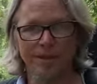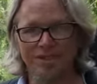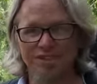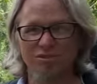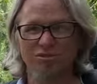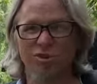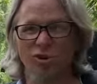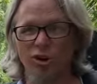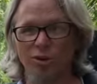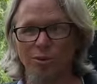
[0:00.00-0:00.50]

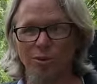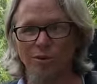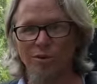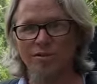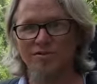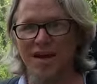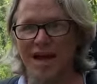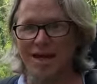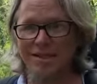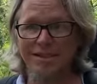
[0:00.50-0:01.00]
It's affordable,
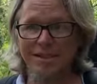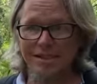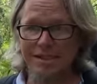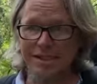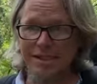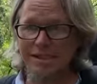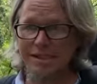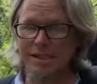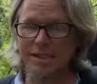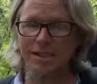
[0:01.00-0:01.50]
it's fast, it's
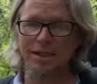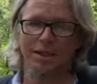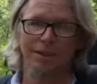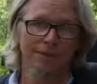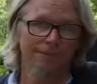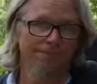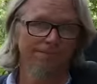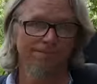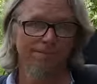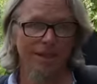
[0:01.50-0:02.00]
easy.
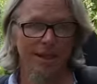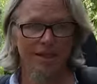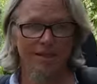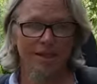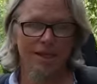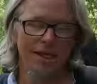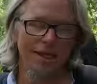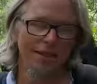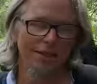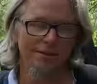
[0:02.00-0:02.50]

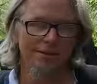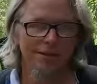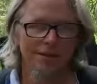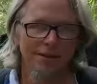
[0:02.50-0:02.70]
That's it.